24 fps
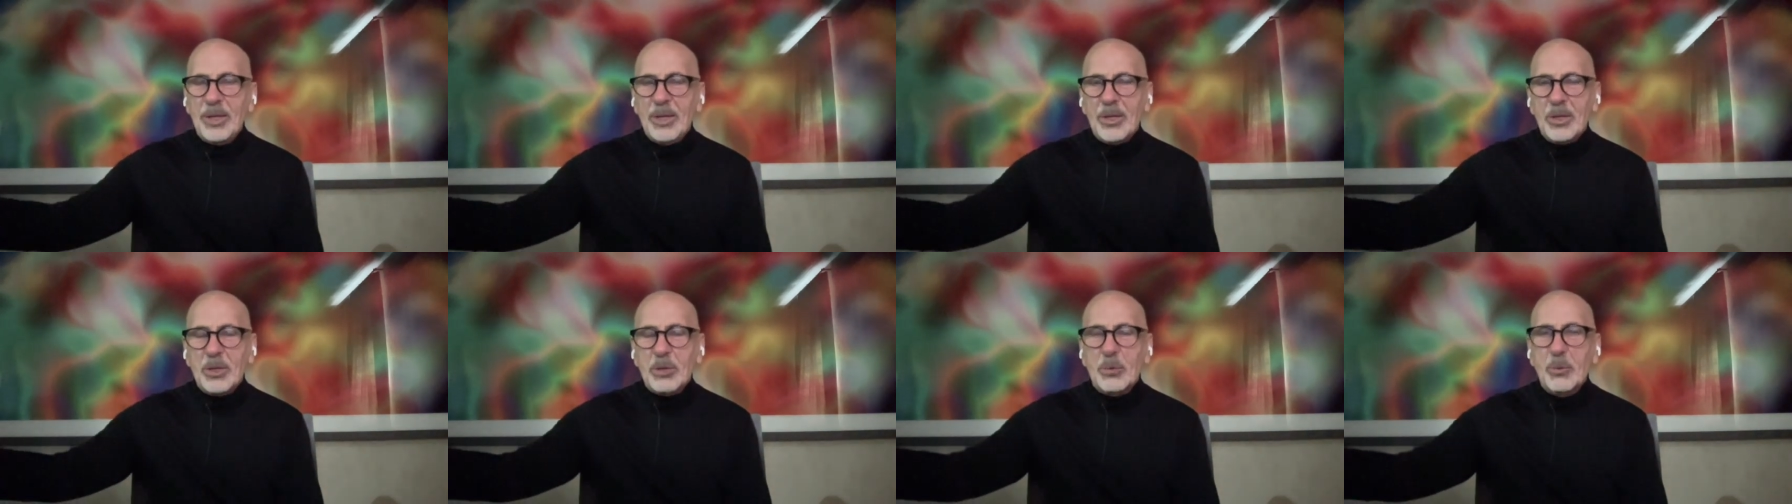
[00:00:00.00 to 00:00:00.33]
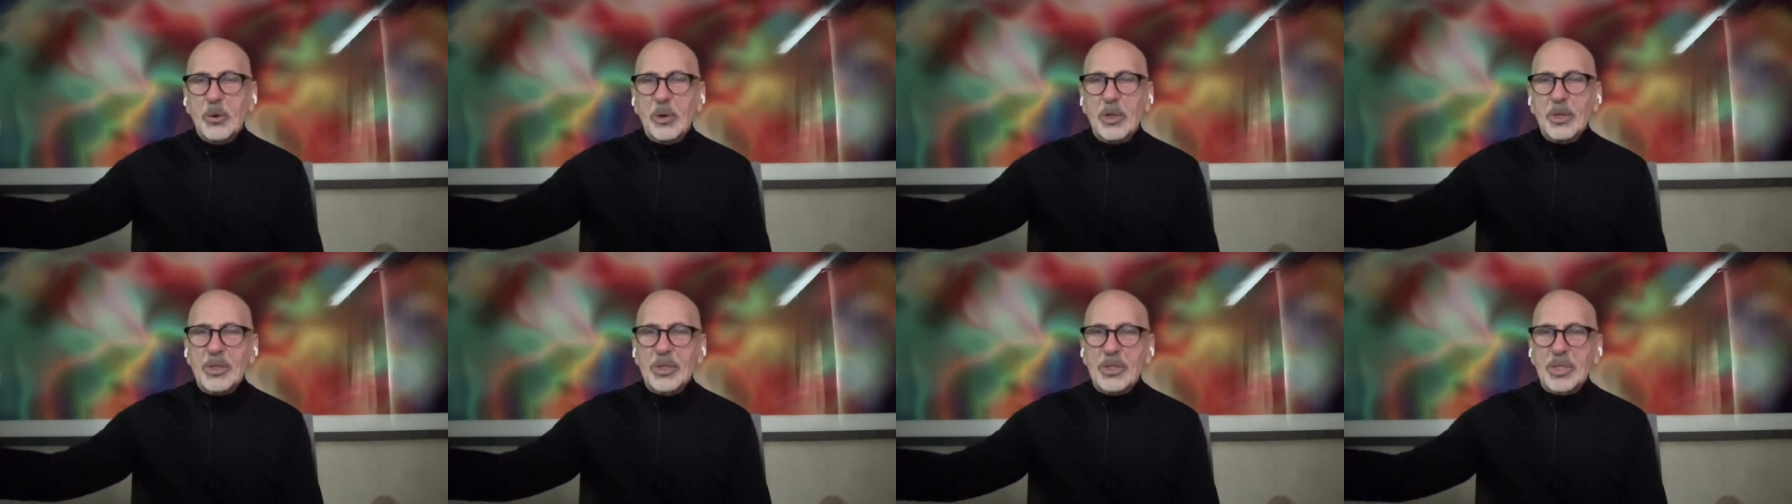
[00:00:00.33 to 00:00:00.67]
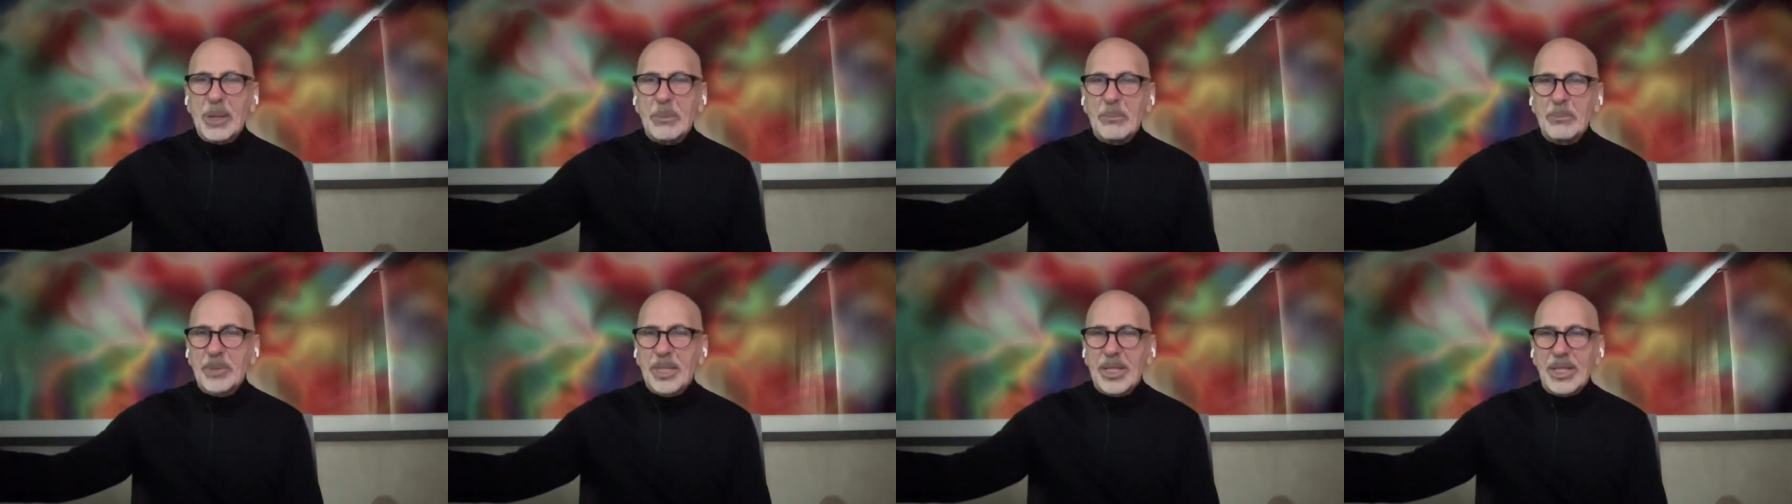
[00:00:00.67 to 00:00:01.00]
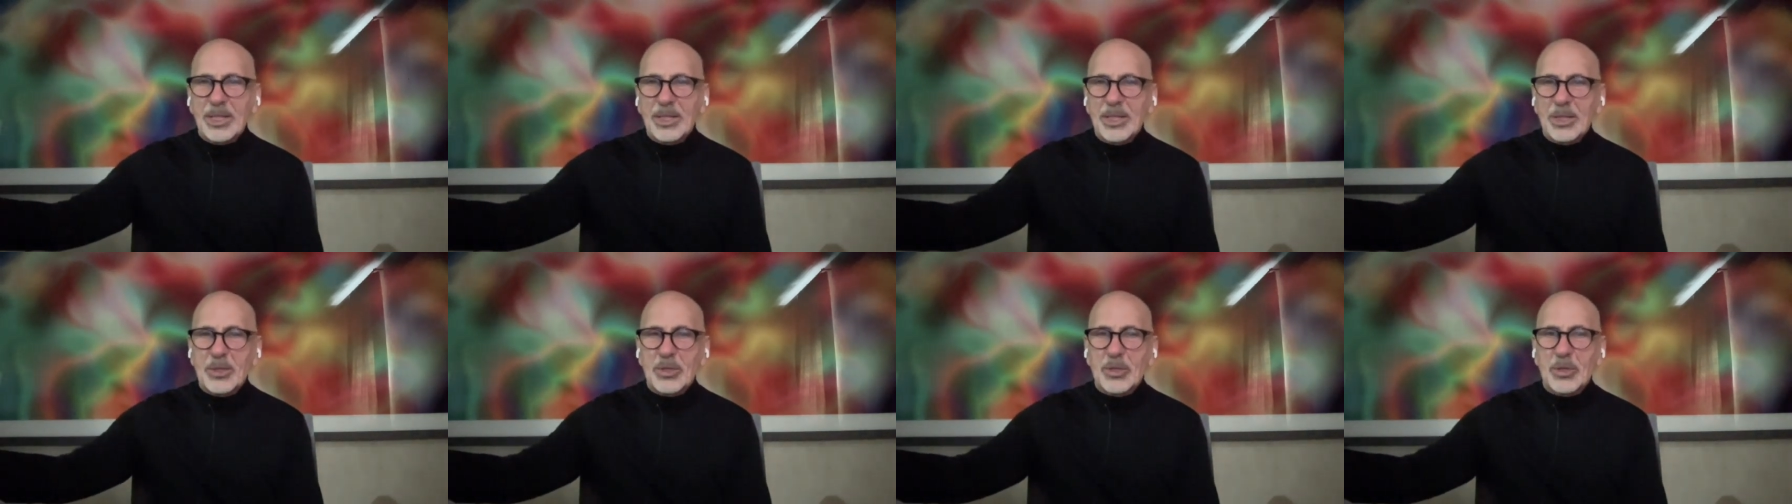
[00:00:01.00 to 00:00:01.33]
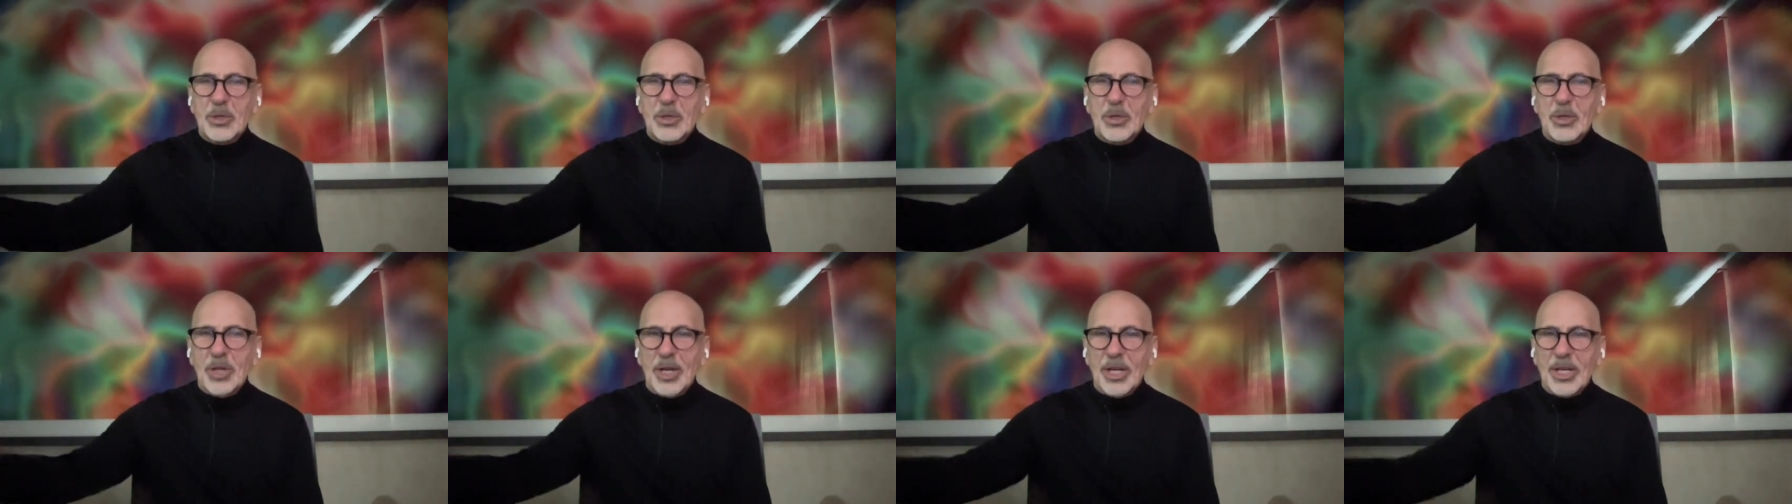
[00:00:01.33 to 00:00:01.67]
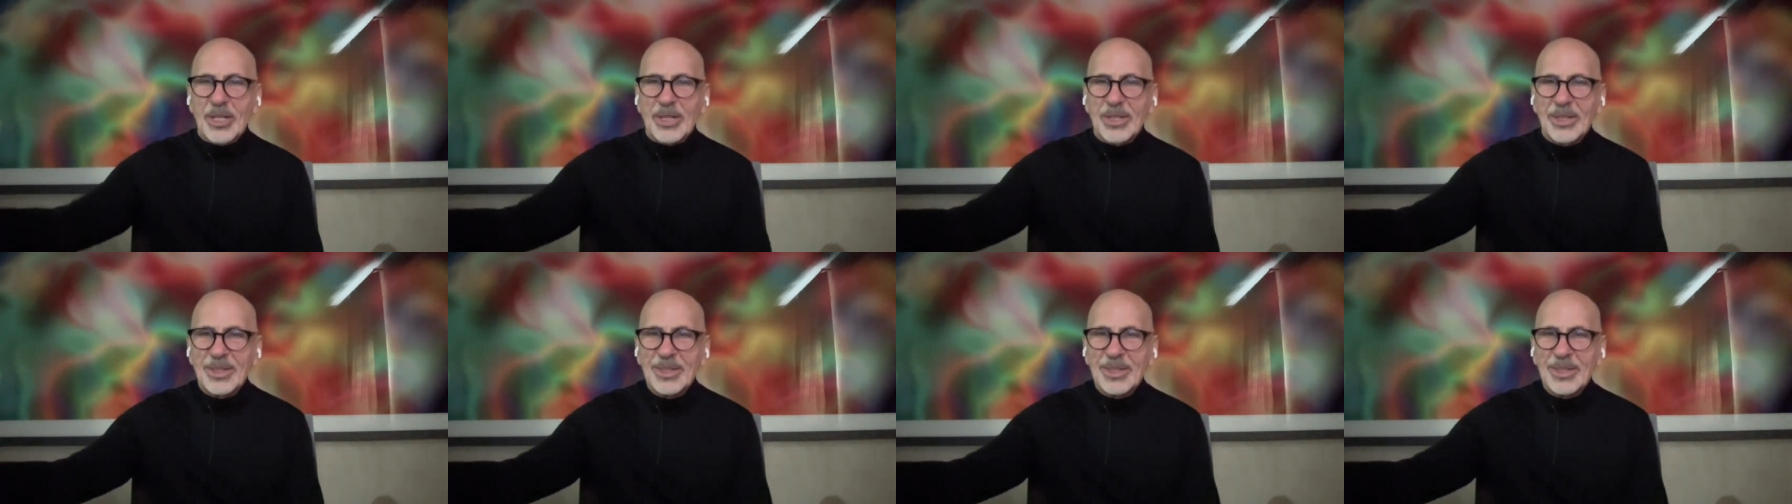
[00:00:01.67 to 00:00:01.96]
towards something that's good.